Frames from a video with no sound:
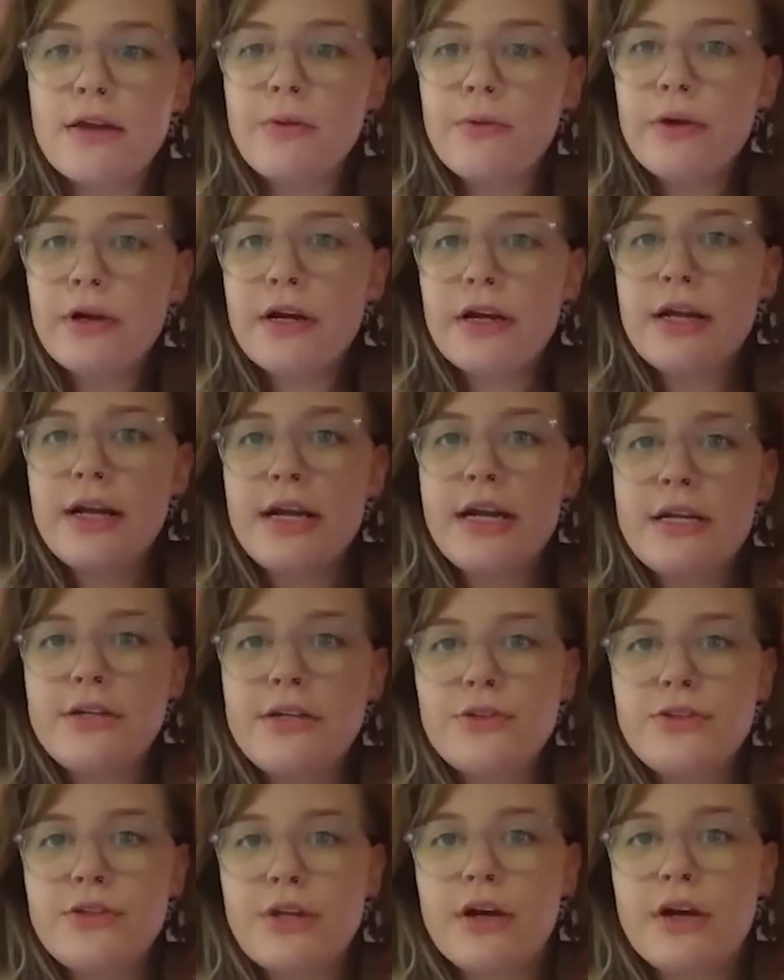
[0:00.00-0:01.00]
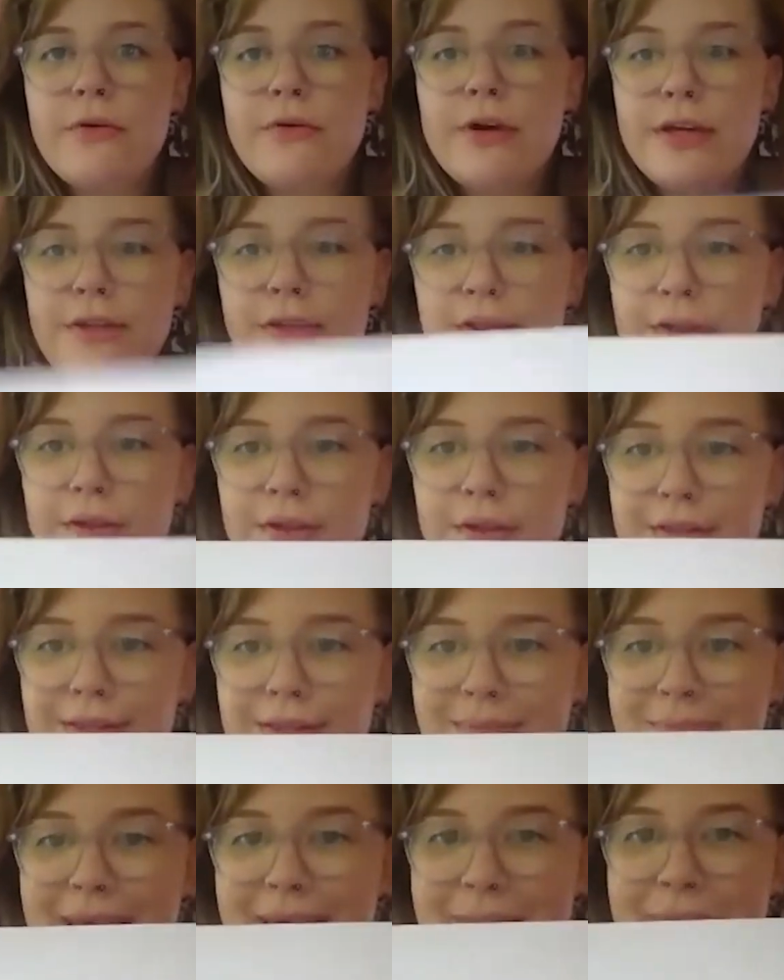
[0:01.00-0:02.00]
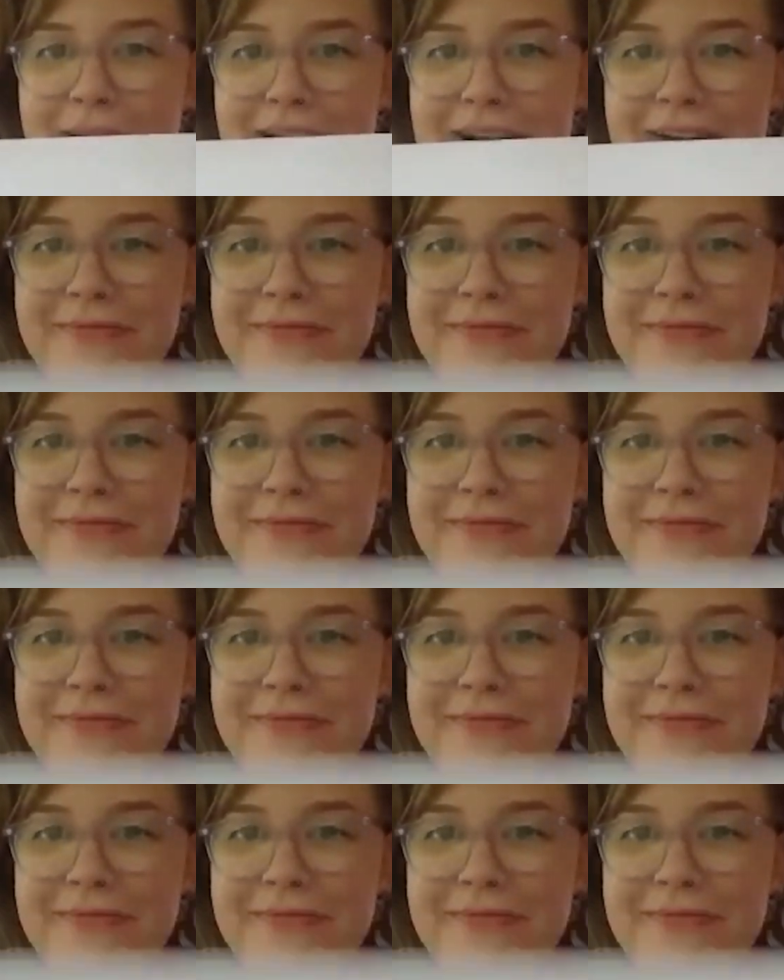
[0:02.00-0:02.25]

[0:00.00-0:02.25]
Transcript: we're gonna need to start with some paper.